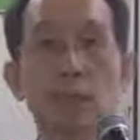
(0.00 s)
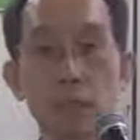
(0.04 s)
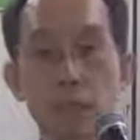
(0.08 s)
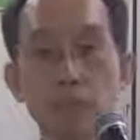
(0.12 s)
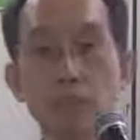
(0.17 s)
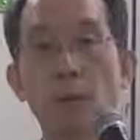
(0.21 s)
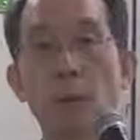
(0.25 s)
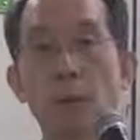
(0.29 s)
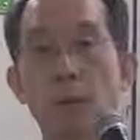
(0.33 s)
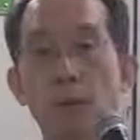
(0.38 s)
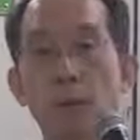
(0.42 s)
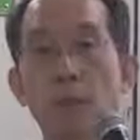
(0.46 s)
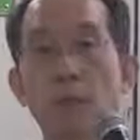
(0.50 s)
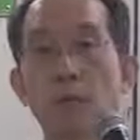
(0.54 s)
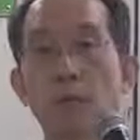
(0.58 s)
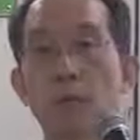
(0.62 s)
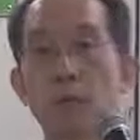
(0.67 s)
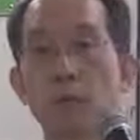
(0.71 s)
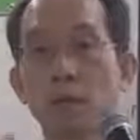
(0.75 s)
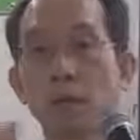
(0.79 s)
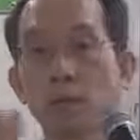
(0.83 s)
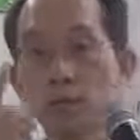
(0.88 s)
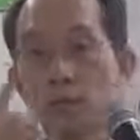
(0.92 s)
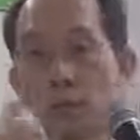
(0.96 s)
about.
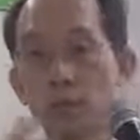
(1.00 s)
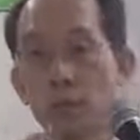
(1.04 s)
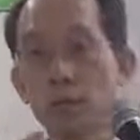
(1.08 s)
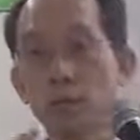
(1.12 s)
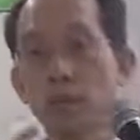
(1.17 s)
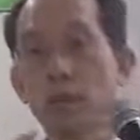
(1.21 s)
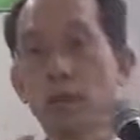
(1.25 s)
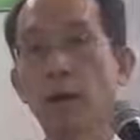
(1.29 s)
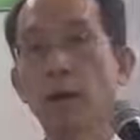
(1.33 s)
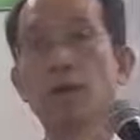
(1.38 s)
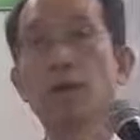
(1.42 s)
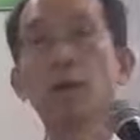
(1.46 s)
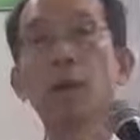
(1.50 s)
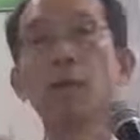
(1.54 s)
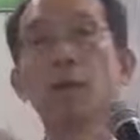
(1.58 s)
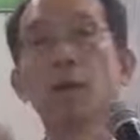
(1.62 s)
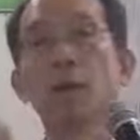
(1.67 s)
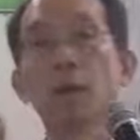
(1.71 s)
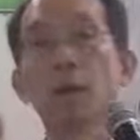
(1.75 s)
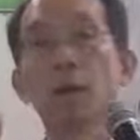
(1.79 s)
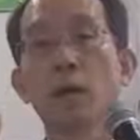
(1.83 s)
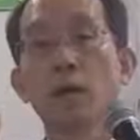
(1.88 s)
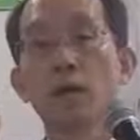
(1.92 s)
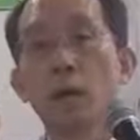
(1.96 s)
The first one
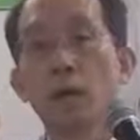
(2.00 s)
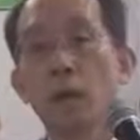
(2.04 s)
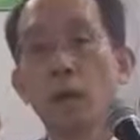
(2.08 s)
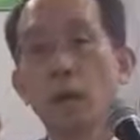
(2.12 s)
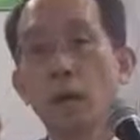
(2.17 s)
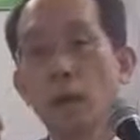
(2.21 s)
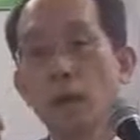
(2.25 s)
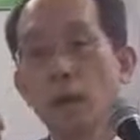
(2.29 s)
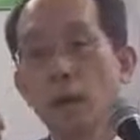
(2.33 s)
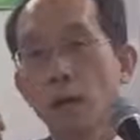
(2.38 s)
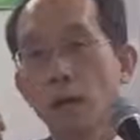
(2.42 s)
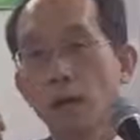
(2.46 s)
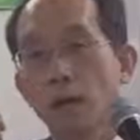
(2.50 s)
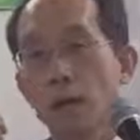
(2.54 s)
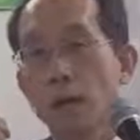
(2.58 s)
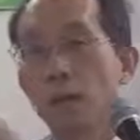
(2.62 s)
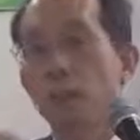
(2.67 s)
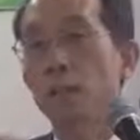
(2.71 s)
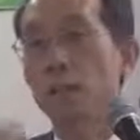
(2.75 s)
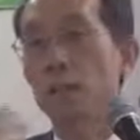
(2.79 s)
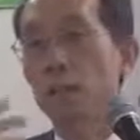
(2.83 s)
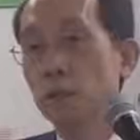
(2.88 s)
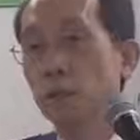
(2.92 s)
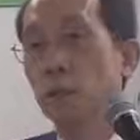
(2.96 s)
is
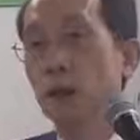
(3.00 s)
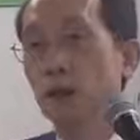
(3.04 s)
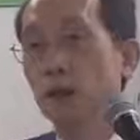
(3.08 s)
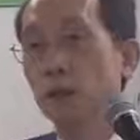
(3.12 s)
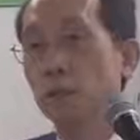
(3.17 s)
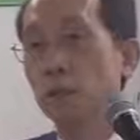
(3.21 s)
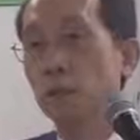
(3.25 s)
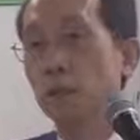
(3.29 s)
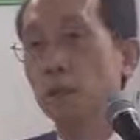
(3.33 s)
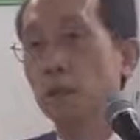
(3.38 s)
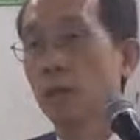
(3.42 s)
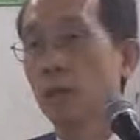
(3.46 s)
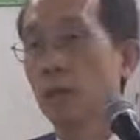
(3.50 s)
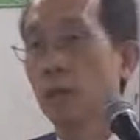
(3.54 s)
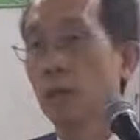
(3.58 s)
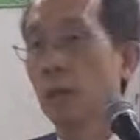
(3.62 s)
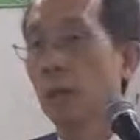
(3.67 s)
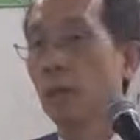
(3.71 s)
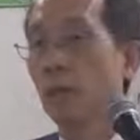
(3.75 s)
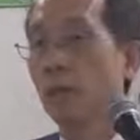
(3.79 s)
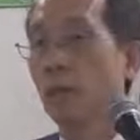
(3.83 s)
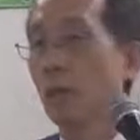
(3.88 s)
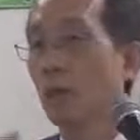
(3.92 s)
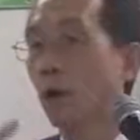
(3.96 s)
source,
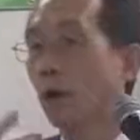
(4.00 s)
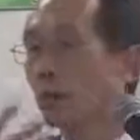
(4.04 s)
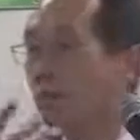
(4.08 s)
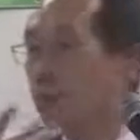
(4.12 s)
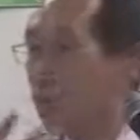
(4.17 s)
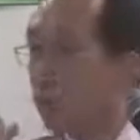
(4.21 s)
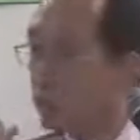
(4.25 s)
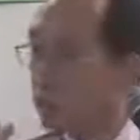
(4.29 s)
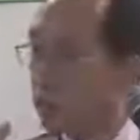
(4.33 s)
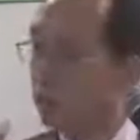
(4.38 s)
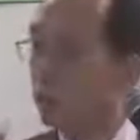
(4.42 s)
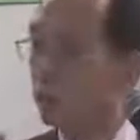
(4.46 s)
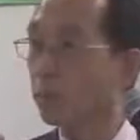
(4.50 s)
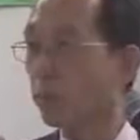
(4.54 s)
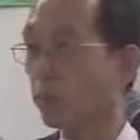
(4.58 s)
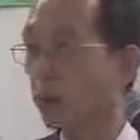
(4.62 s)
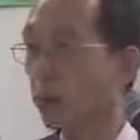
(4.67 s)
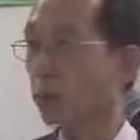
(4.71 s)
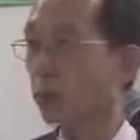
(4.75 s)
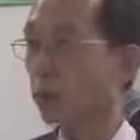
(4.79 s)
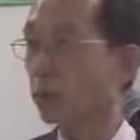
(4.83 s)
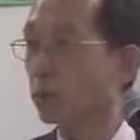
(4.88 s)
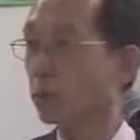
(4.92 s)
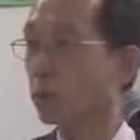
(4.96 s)
the original
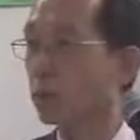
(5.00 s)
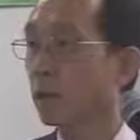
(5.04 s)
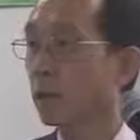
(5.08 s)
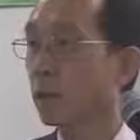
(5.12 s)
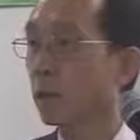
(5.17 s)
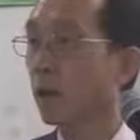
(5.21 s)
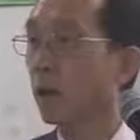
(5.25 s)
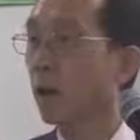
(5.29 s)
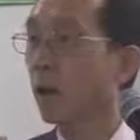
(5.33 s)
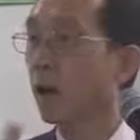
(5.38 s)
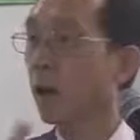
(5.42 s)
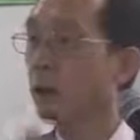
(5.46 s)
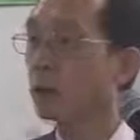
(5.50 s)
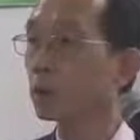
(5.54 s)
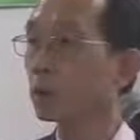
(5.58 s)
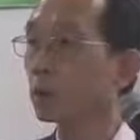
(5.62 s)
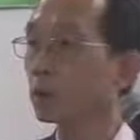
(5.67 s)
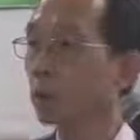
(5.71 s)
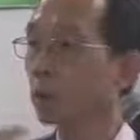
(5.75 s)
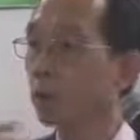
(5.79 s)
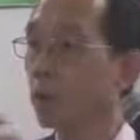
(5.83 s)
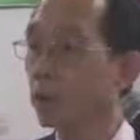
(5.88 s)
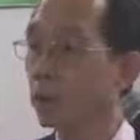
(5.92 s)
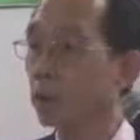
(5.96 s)
plants, how to
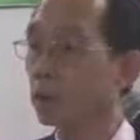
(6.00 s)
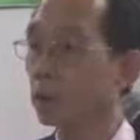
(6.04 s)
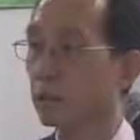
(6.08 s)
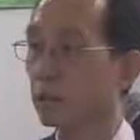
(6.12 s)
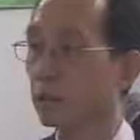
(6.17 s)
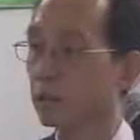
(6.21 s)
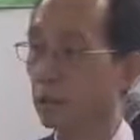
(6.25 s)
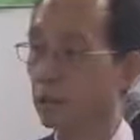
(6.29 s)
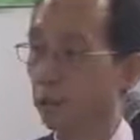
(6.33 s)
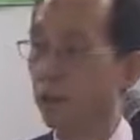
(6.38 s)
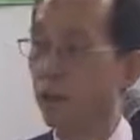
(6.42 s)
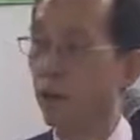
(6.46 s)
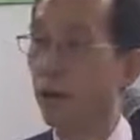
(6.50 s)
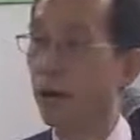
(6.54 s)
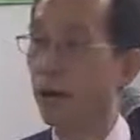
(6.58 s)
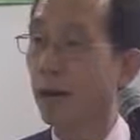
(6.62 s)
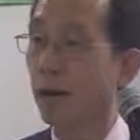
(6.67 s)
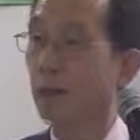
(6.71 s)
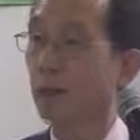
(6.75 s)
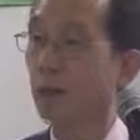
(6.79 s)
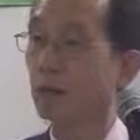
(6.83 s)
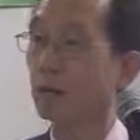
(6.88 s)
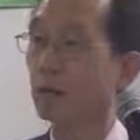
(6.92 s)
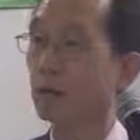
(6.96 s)
make the supply
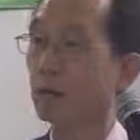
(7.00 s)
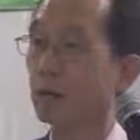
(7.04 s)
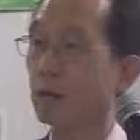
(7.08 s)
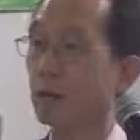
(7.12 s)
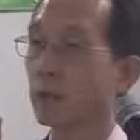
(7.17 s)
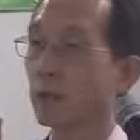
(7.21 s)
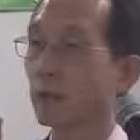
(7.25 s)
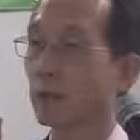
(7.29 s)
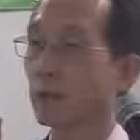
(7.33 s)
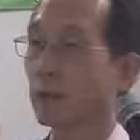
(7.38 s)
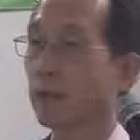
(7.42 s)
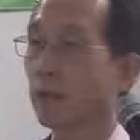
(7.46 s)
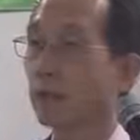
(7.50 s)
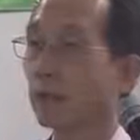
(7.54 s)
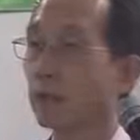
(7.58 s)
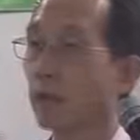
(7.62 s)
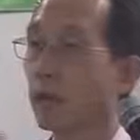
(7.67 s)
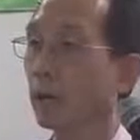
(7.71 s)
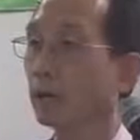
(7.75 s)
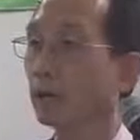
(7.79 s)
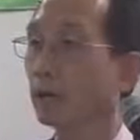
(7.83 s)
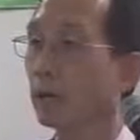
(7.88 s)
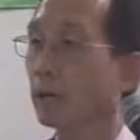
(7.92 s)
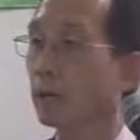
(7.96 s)

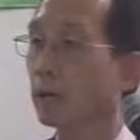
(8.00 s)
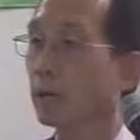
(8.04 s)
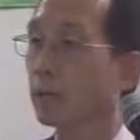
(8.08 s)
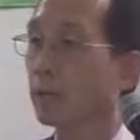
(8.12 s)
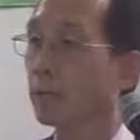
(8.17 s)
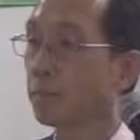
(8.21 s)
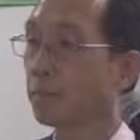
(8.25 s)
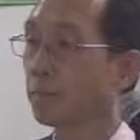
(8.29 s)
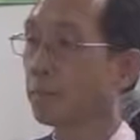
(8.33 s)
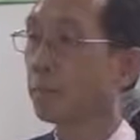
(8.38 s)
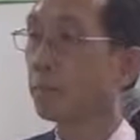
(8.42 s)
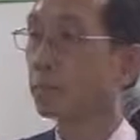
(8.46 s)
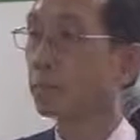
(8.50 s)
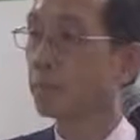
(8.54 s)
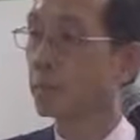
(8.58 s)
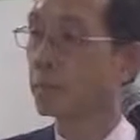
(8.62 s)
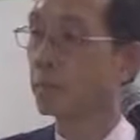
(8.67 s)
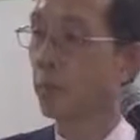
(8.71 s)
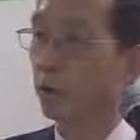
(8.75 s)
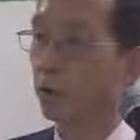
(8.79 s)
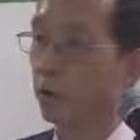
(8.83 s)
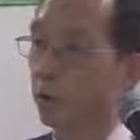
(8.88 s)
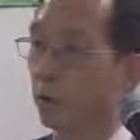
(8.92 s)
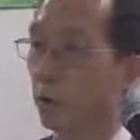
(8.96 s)
cannot meet the
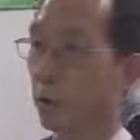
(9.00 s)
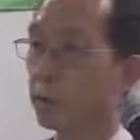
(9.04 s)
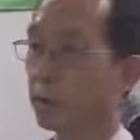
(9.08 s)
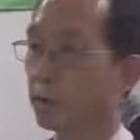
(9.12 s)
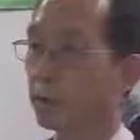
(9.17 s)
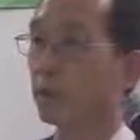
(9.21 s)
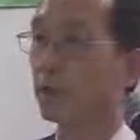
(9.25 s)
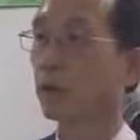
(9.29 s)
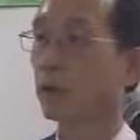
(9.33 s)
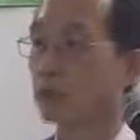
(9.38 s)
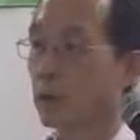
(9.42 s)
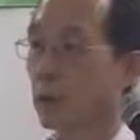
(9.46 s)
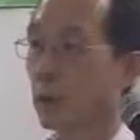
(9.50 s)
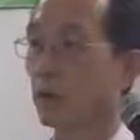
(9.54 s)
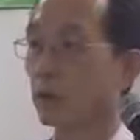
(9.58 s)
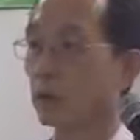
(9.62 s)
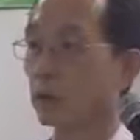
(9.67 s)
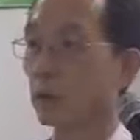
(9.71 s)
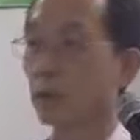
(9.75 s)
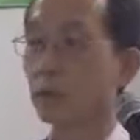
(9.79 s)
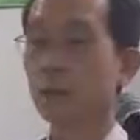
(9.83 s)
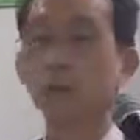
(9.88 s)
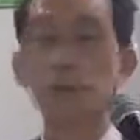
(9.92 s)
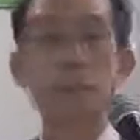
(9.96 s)
requirement or not.
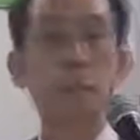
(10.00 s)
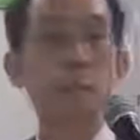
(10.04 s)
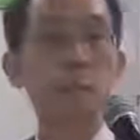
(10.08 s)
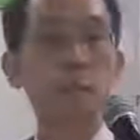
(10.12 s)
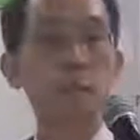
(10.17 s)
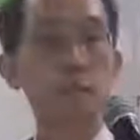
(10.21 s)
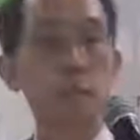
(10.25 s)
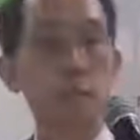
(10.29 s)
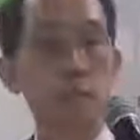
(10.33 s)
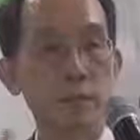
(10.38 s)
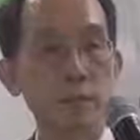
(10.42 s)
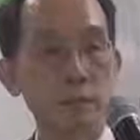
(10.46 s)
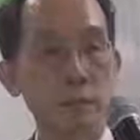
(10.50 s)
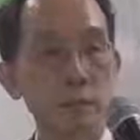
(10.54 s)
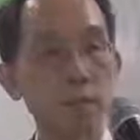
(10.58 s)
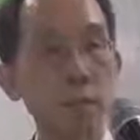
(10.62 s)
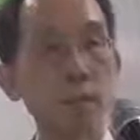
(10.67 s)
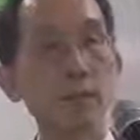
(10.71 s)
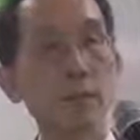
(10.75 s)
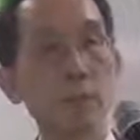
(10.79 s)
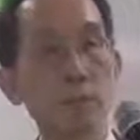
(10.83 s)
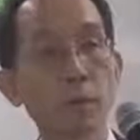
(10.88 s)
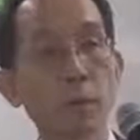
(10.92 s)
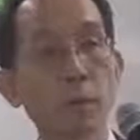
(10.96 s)
The
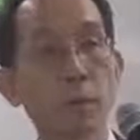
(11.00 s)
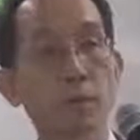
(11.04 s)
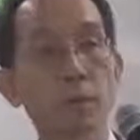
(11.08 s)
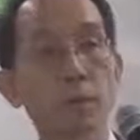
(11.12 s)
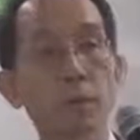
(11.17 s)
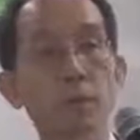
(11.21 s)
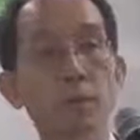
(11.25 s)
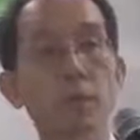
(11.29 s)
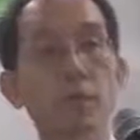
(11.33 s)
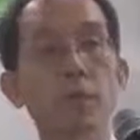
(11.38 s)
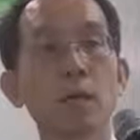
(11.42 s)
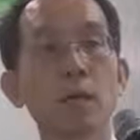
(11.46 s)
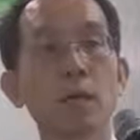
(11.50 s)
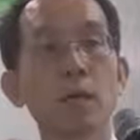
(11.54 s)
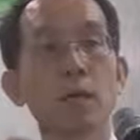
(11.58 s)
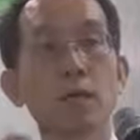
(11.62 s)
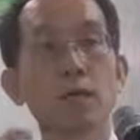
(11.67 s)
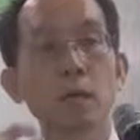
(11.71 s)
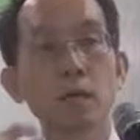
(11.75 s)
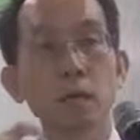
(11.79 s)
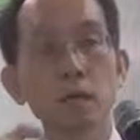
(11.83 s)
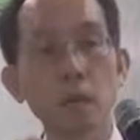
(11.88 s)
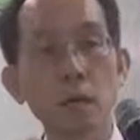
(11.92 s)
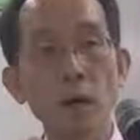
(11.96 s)
second one is
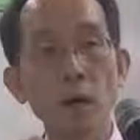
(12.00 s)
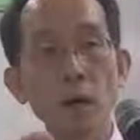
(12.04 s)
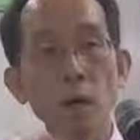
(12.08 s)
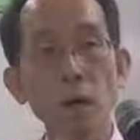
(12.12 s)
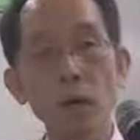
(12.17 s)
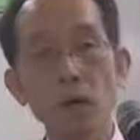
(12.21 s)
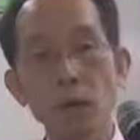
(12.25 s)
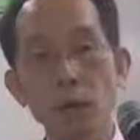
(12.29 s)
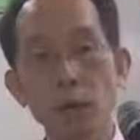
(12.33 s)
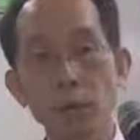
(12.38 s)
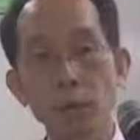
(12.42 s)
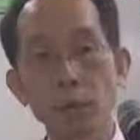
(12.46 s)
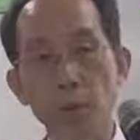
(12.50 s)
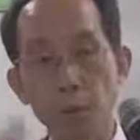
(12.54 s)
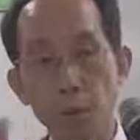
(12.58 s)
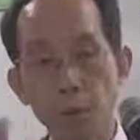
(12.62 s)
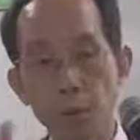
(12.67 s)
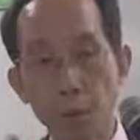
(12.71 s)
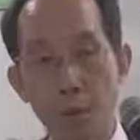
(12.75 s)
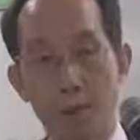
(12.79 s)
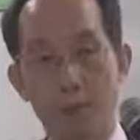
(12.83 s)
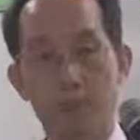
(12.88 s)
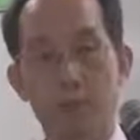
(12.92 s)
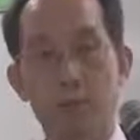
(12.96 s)
all the
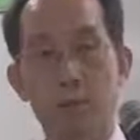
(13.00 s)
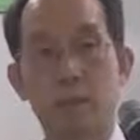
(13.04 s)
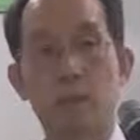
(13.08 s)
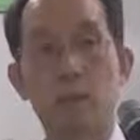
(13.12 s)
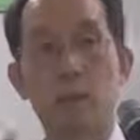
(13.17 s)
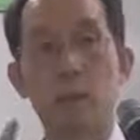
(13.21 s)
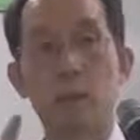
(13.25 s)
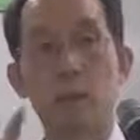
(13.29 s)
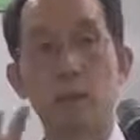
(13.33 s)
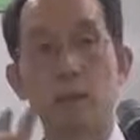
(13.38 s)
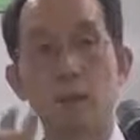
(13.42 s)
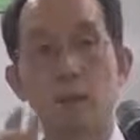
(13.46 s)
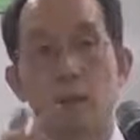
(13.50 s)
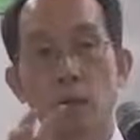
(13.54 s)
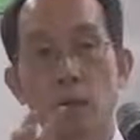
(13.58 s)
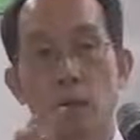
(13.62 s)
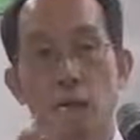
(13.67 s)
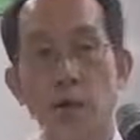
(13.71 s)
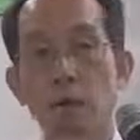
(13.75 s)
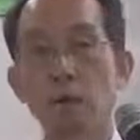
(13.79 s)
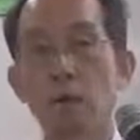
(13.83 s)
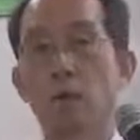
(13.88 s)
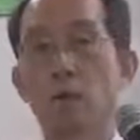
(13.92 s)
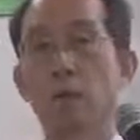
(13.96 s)
products, the
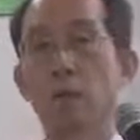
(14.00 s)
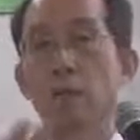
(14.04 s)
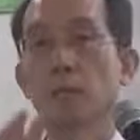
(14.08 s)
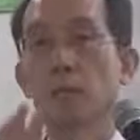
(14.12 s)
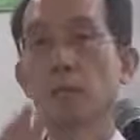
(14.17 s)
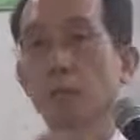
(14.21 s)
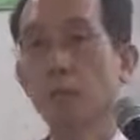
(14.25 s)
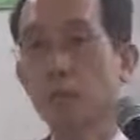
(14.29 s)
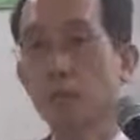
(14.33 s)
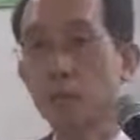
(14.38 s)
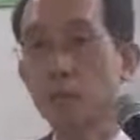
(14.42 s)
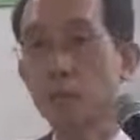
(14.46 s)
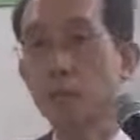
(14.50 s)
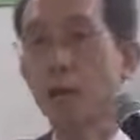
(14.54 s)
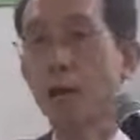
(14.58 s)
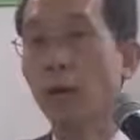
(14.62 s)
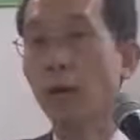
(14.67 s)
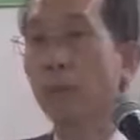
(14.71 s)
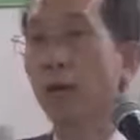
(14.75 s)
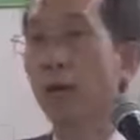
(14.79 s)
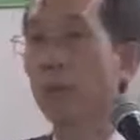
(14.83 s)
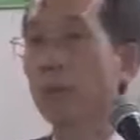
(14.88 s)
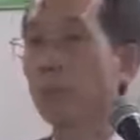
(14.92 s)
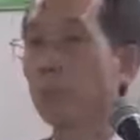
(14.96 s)
herbs, crude drug
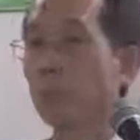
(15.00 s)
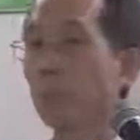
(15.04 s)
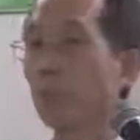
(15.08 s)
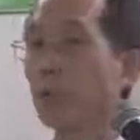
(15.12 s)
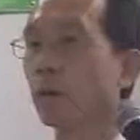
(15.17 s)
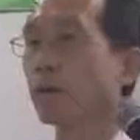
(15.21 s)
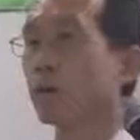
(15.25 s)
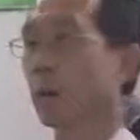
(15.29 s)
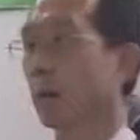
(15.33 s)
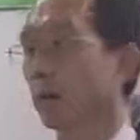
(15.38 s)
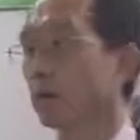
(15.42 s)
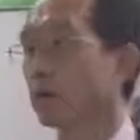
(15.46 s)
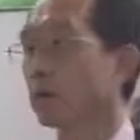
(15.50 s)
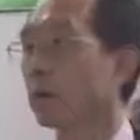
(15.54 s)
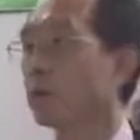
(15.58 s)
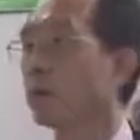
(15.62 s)
and the products,